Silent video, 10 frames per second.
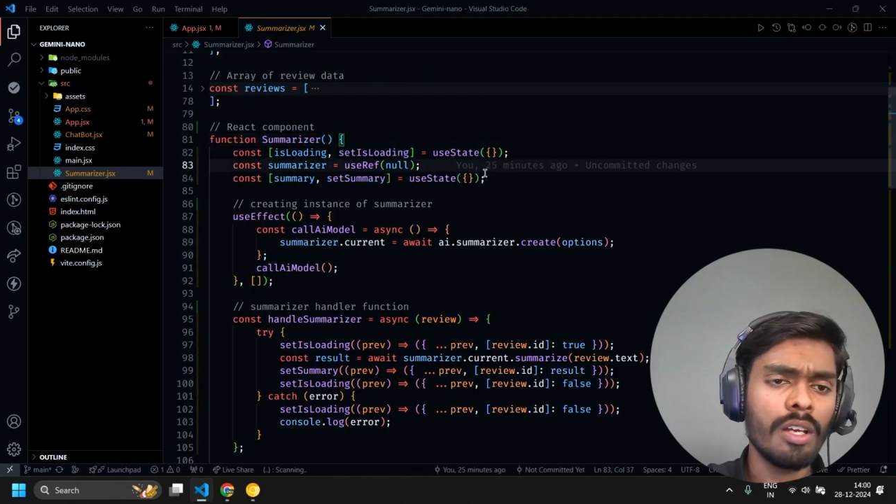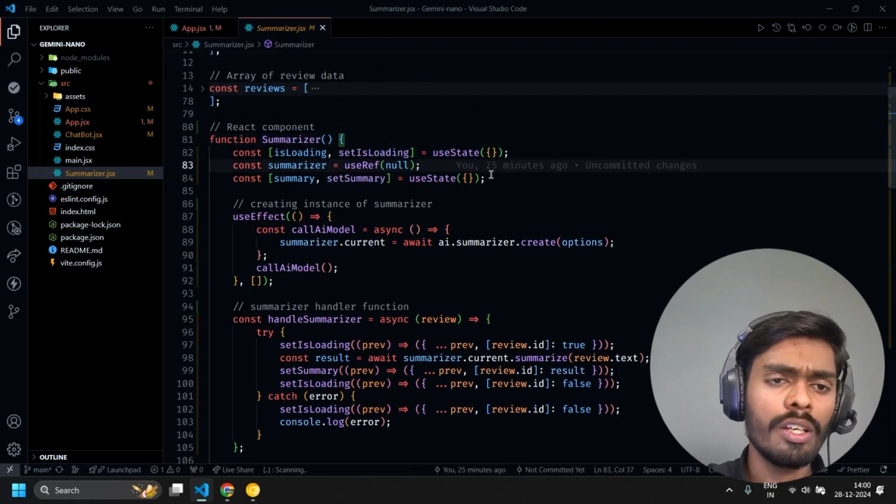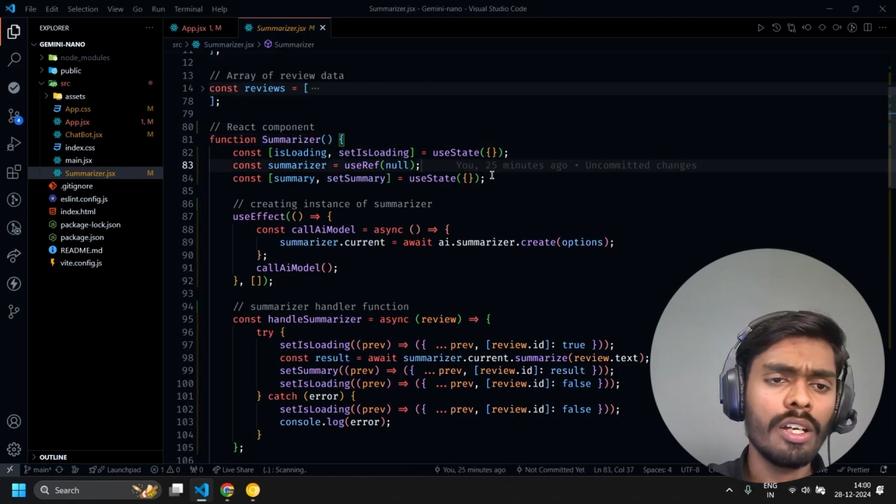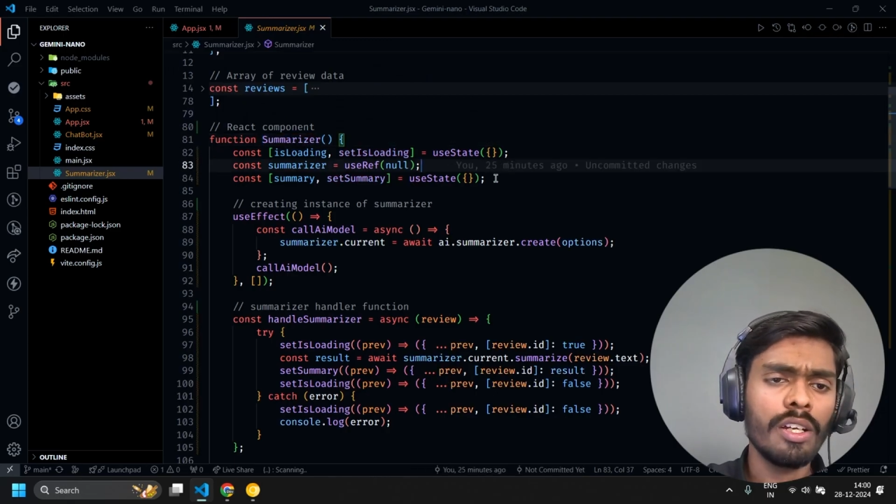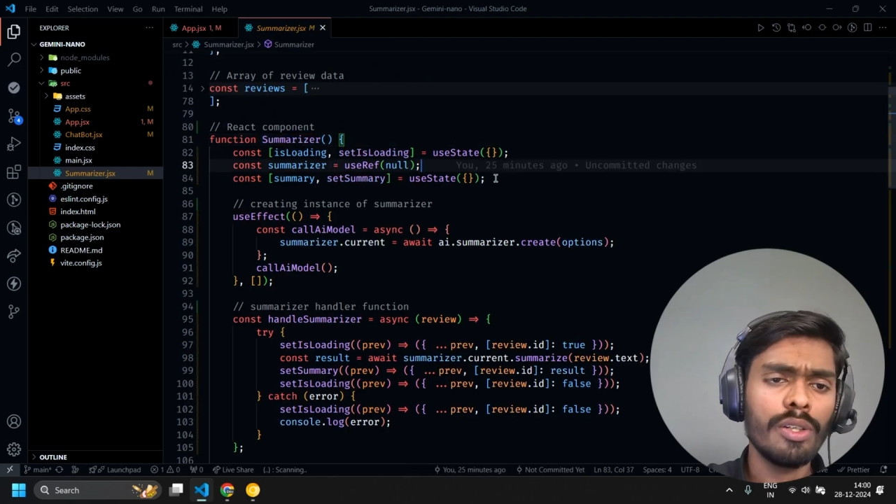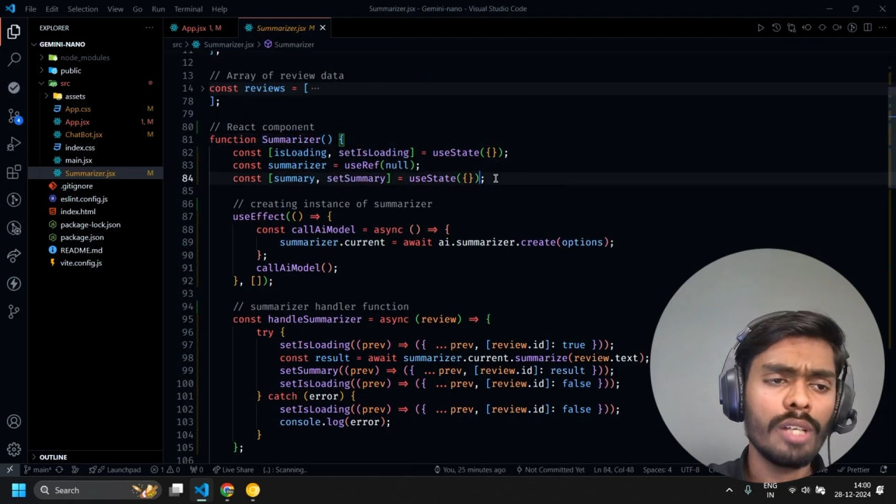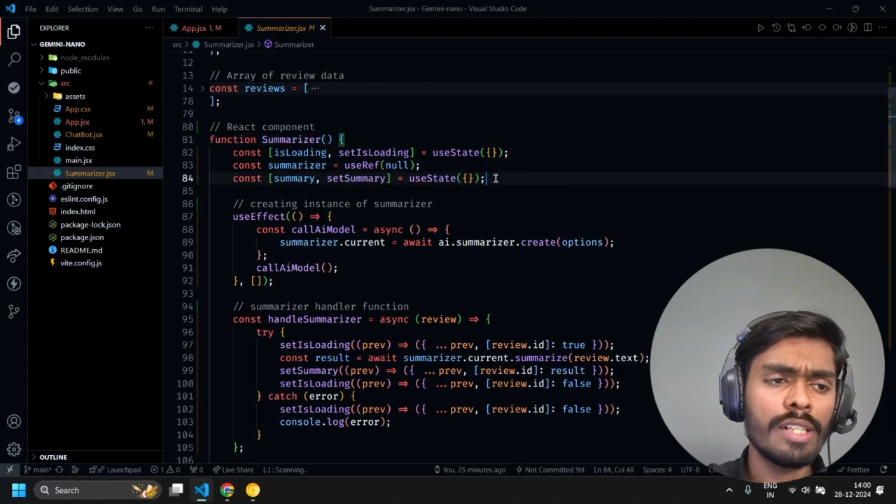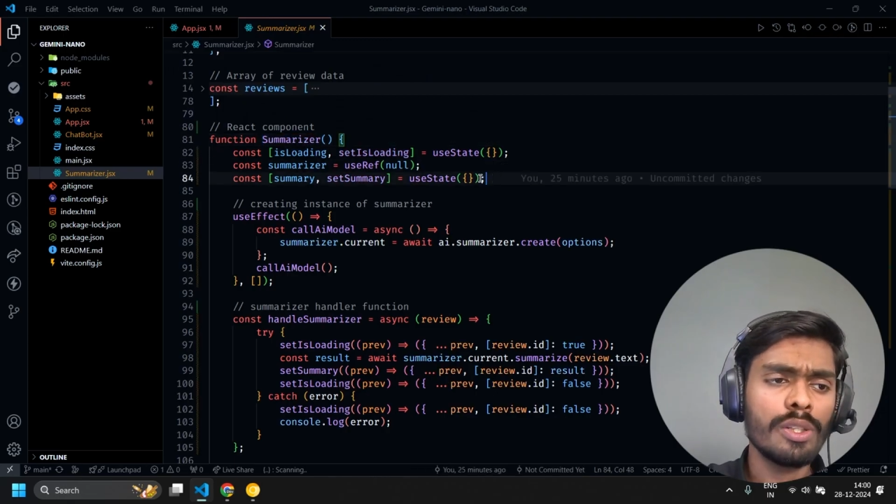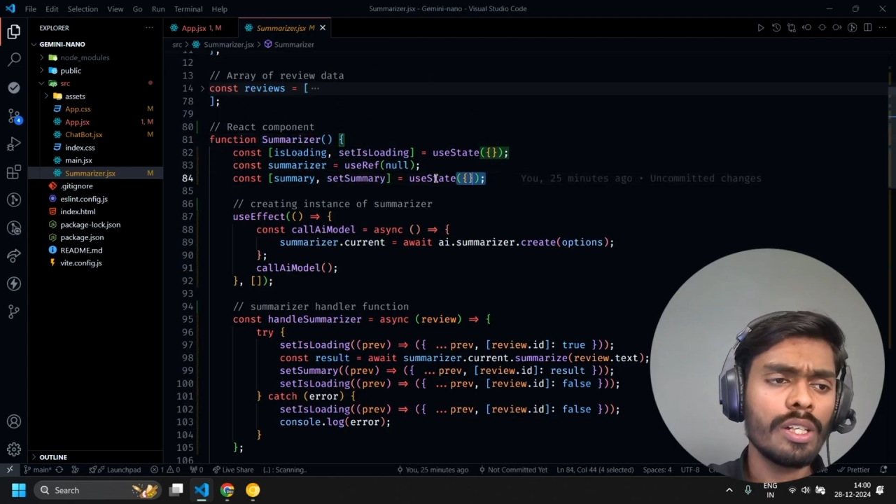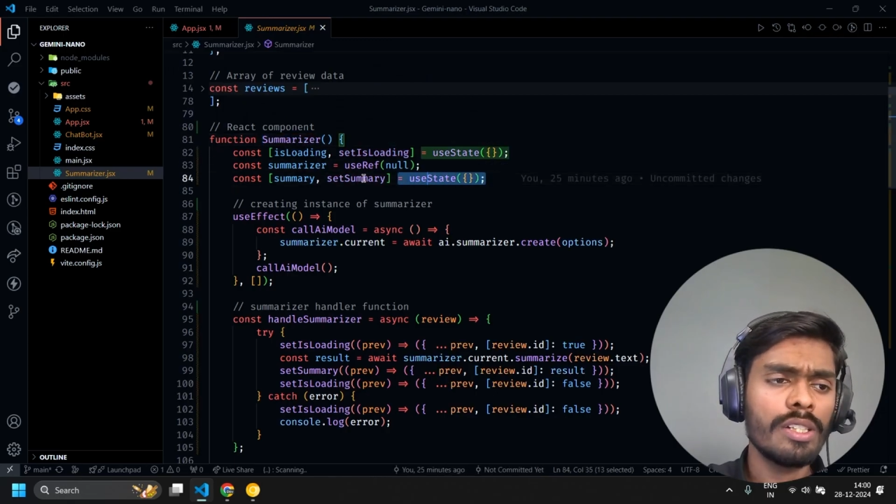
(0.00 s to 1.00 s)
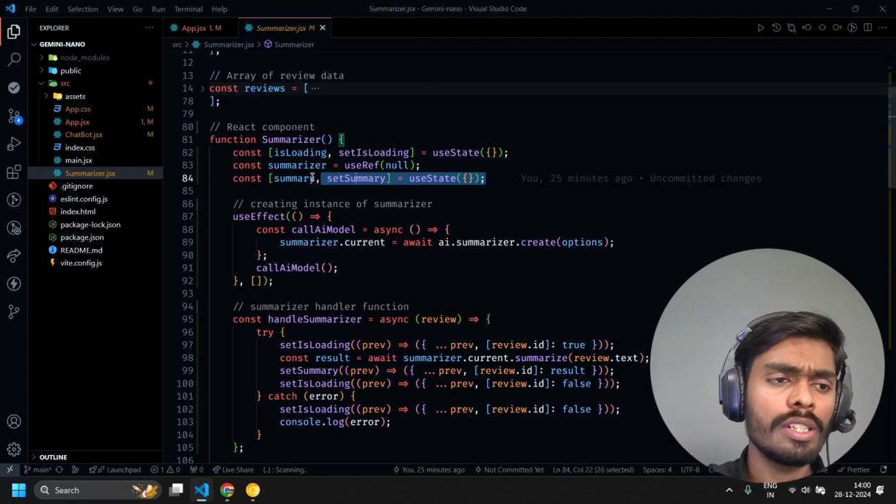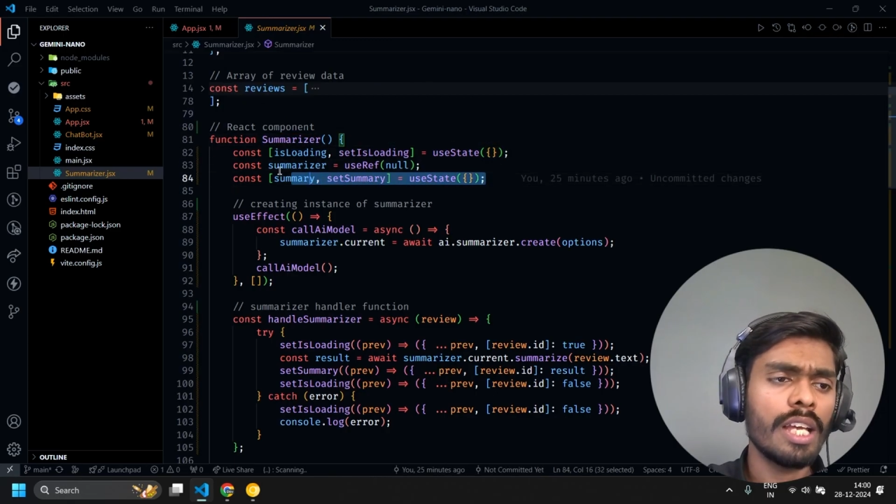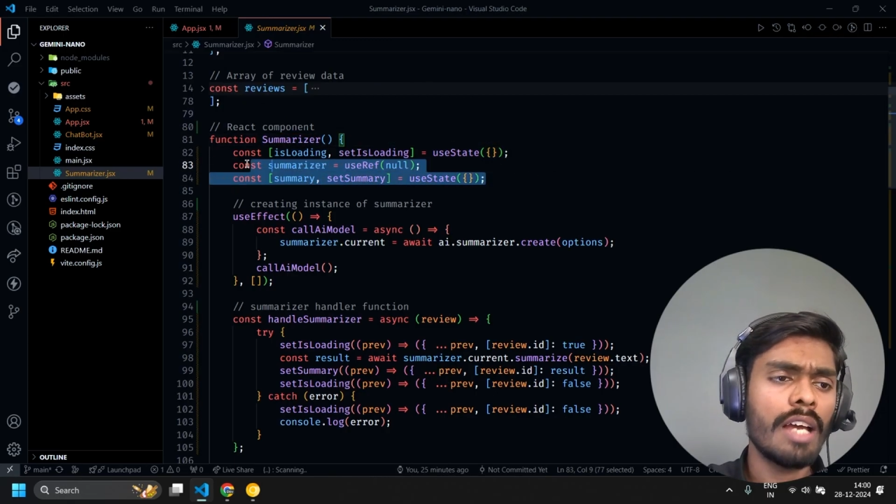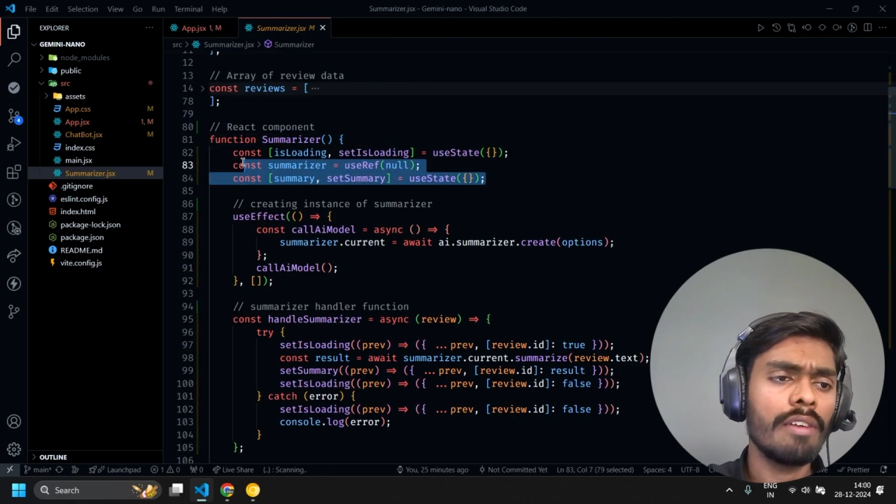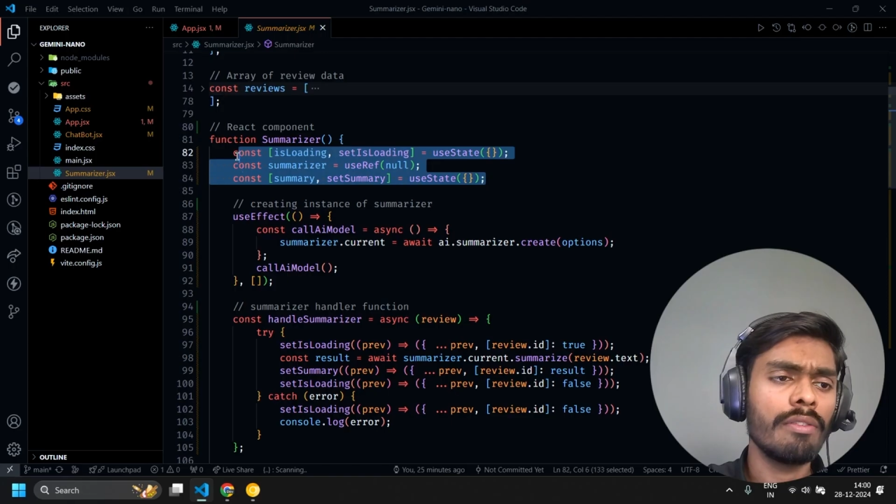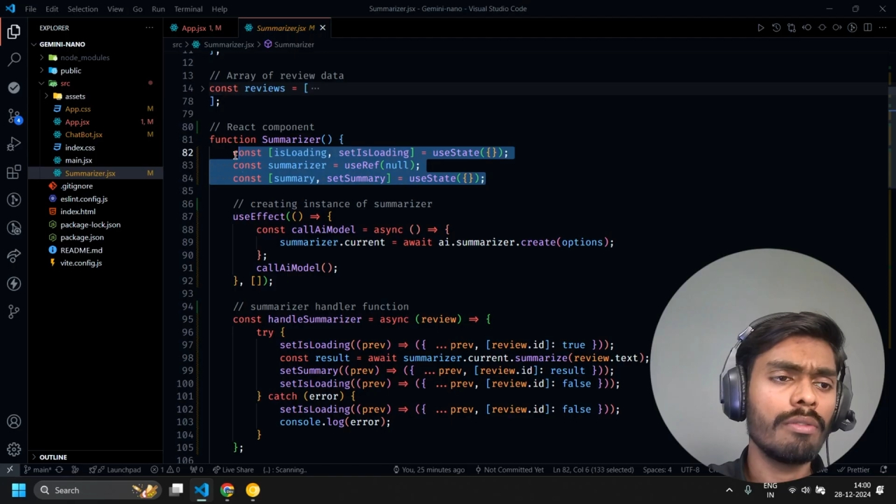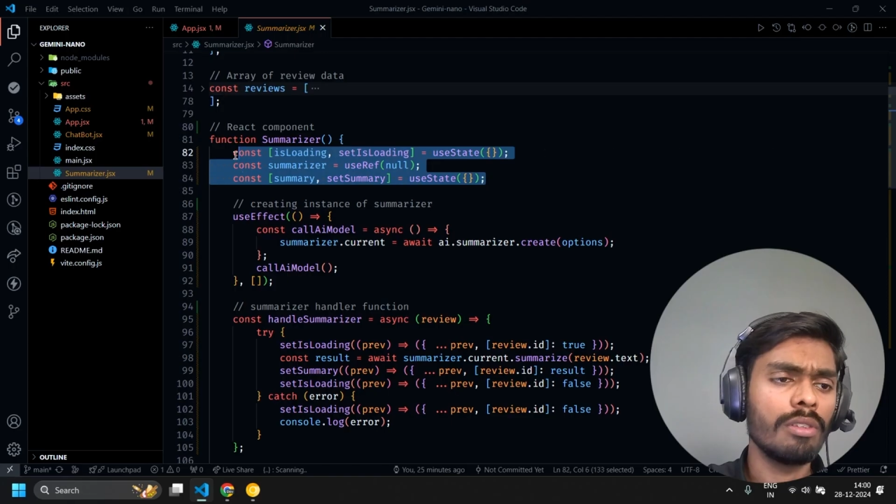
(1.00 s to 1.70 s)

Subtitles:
Here as you can see, I have